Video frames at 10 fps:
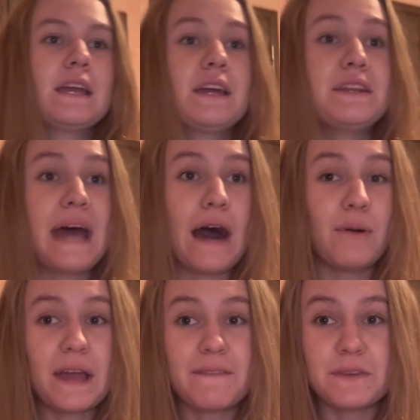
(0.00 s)

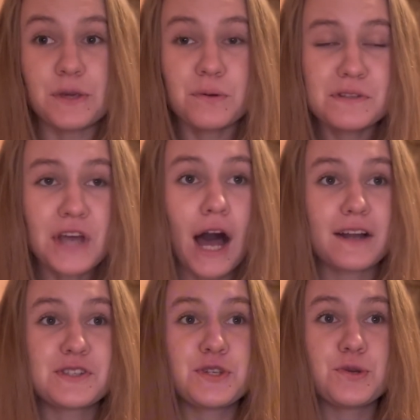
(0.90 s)
Now, if you
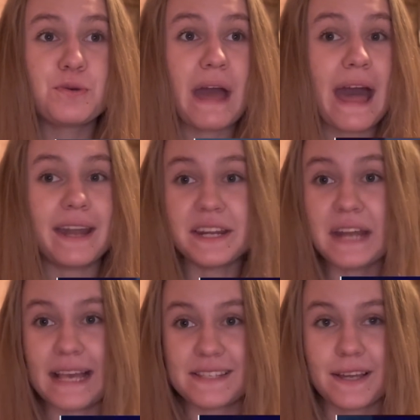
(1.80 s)
talk to any
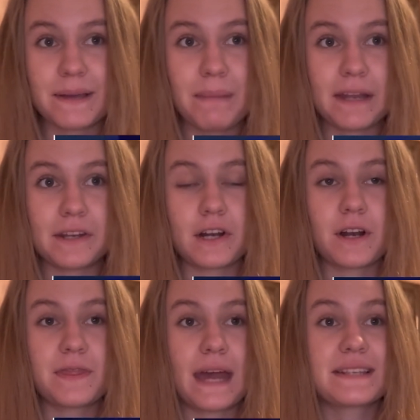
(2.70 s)
NASCA
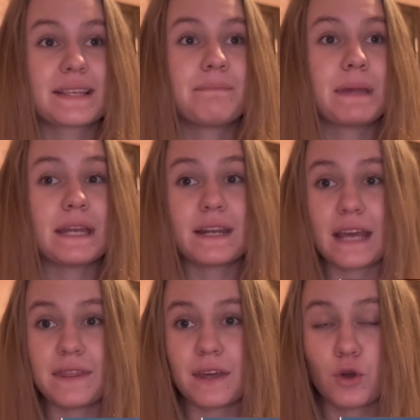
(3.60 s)
competitor that has competed
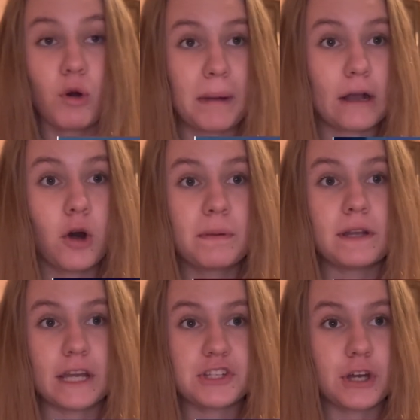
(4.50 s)
in the Quebec Open
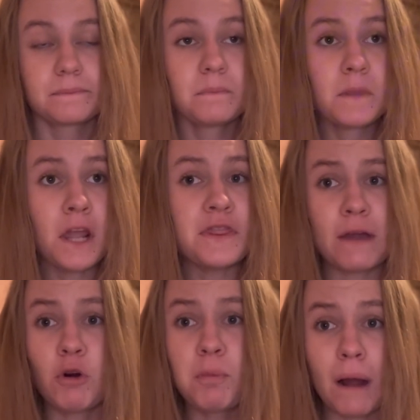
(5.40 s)
night show,
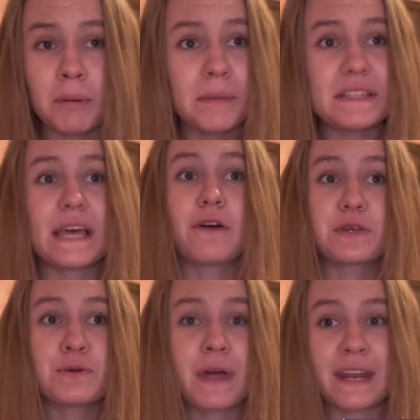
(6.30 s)
they will probably tell
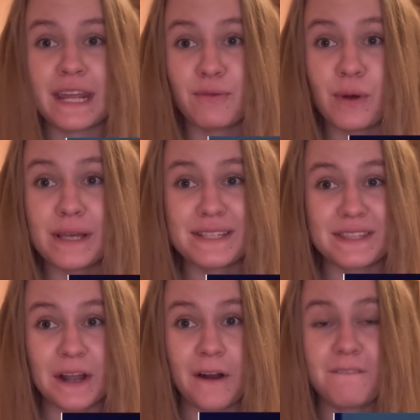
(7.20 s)
you that it
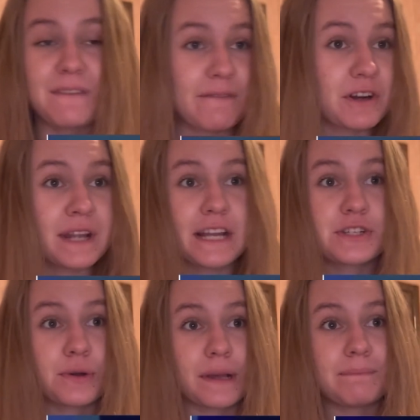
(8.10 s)
was their favorite night
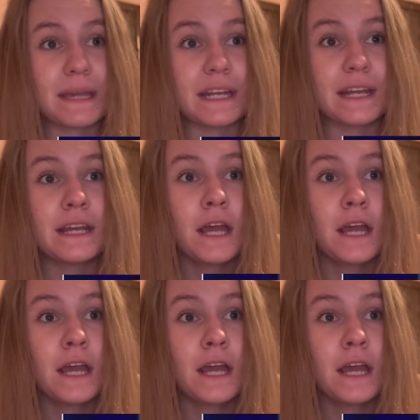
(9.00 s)
show to compete in.